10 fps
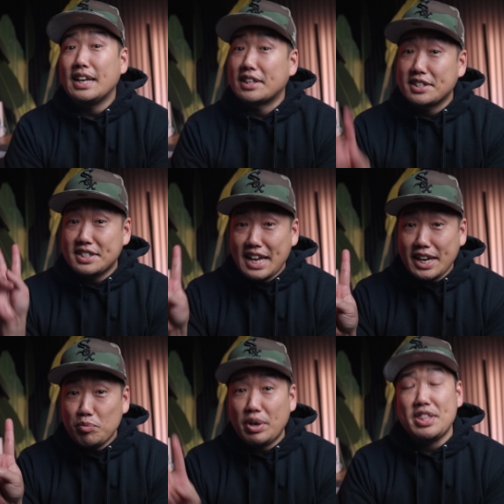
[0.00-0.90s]
Now, the
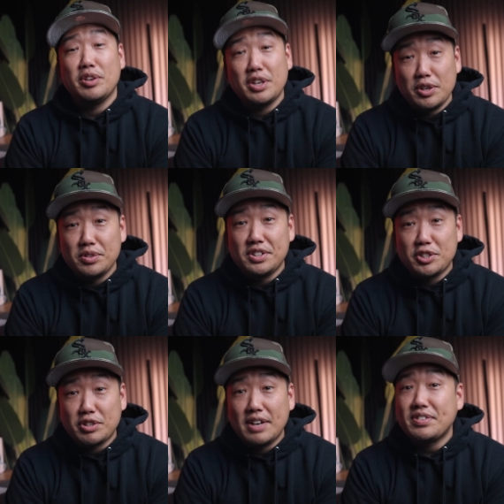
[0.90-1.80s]
second way that you can use these
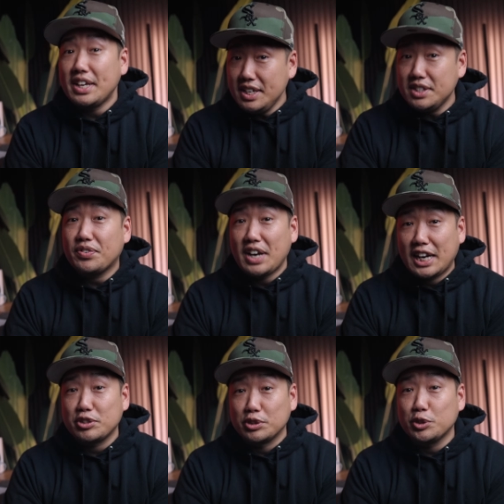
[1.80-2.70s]
drives is for
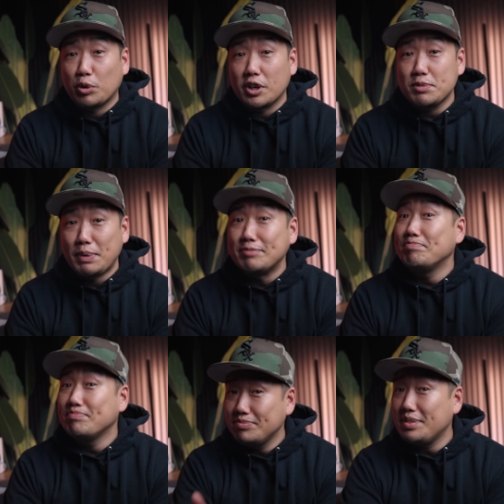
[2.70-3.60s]
actual storage, but
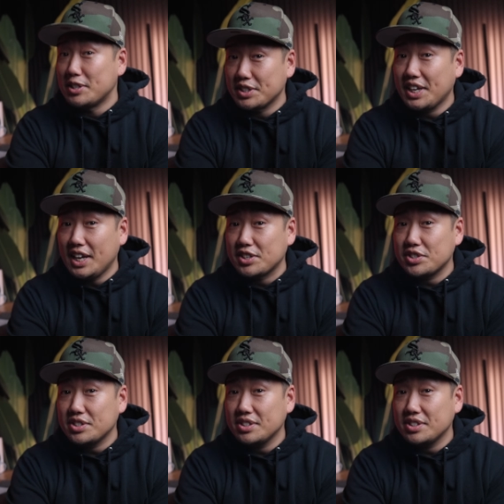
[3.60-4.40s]
there's a catch.